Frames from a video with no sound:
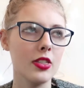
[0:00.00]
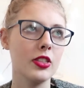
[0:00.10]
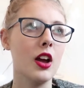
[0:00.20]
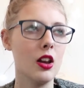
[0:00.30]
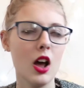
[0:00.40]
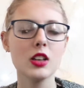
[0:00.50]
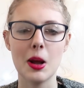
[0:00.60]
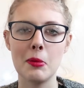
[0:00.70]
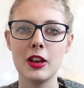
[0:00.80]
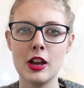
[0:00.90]
the last
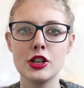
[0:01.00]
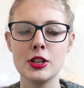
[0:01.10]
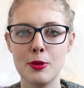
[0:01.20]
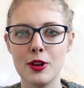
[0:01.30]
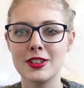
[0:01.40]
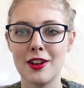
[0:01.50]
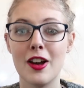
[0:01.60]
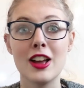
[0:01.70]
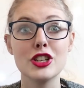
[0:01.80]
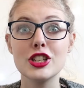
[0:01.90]
couple of years she's bought us
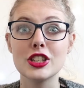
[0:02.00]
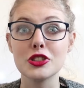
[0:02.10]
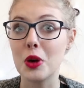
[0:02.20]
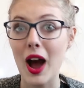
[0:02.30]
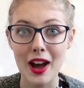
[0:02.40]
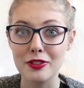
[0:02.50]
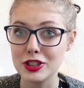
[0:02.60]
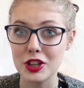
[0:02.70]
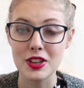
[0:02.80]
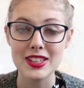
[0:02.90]
stuff and she does not have
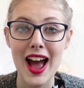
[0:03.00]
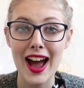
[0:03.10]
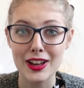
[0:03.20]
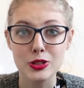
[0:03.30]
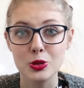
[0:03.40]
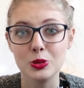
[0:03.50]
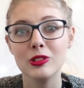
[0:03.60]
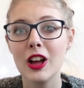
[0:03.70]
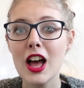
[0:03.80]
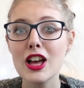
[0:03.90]
to do this at all